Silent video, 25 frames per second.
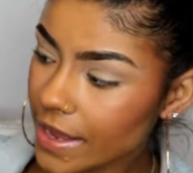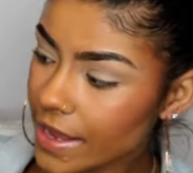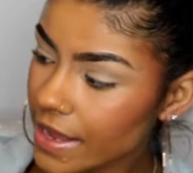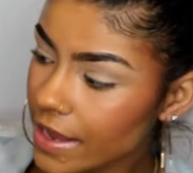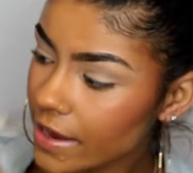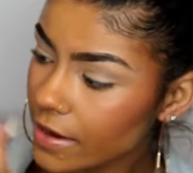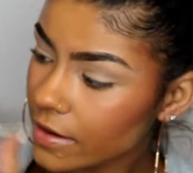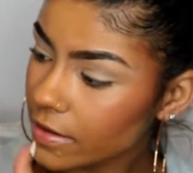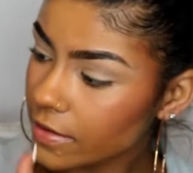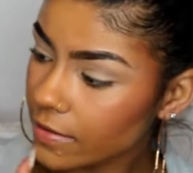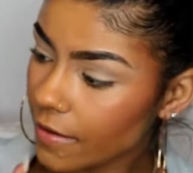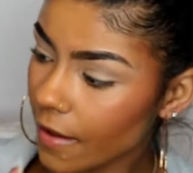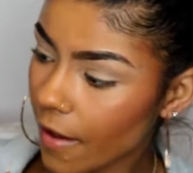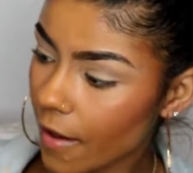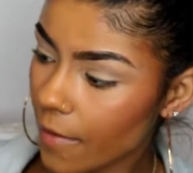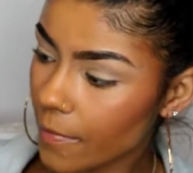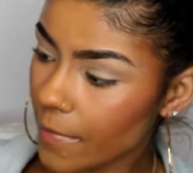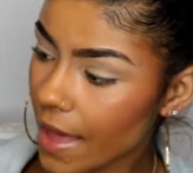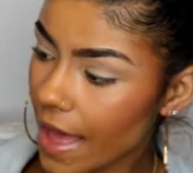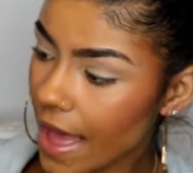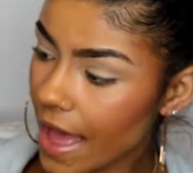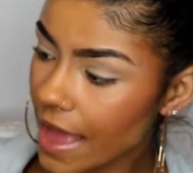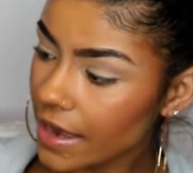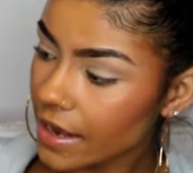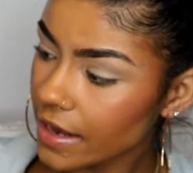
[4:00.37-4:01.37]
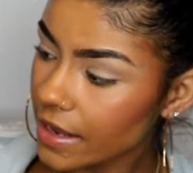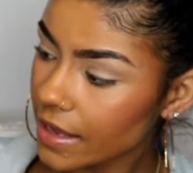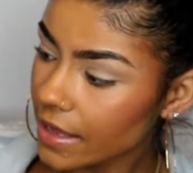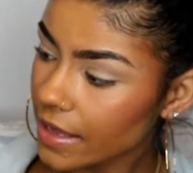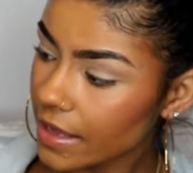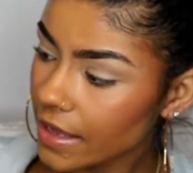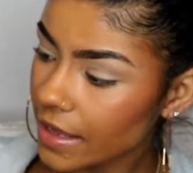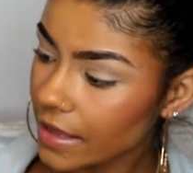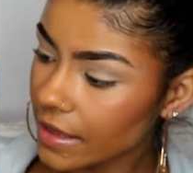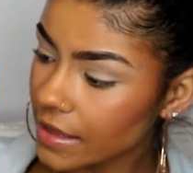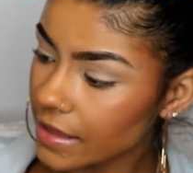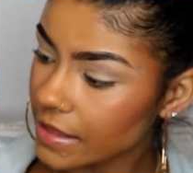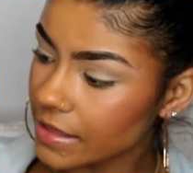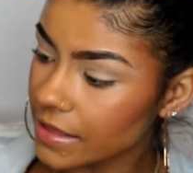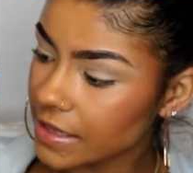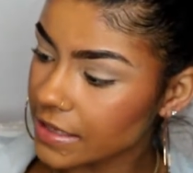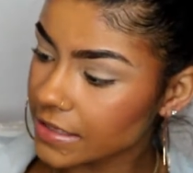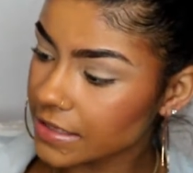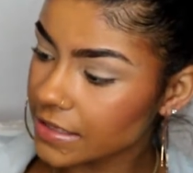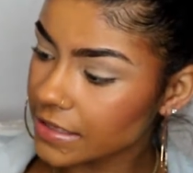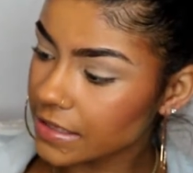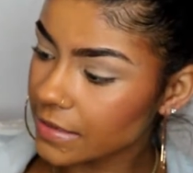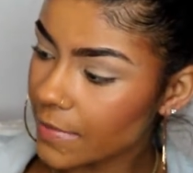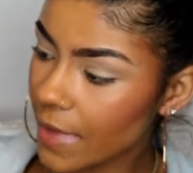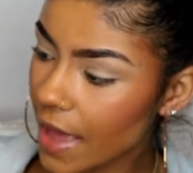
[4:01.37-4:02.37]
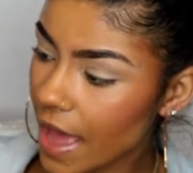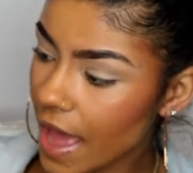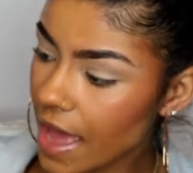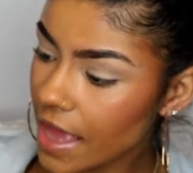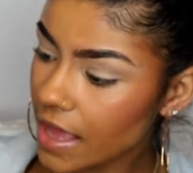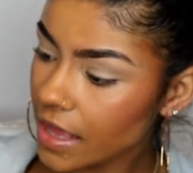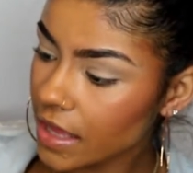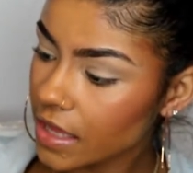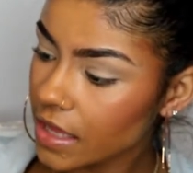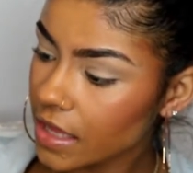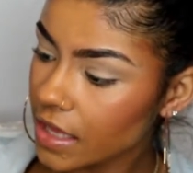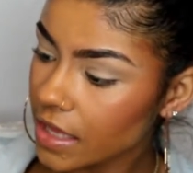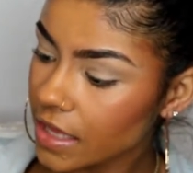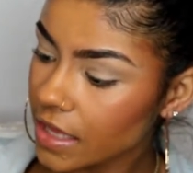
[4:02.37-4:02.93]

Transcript: here is all matte. This is a matte.